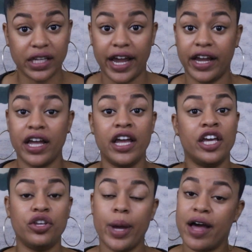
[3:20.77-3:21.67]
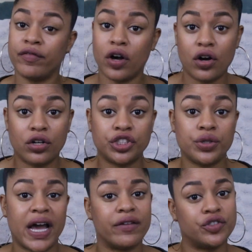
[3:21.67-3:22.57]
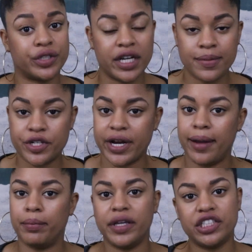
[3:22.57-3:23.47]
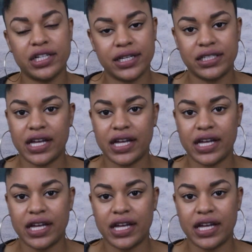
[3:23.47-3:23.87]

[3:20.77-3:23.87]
Like, you have goals, you have dreams, you're ambitious.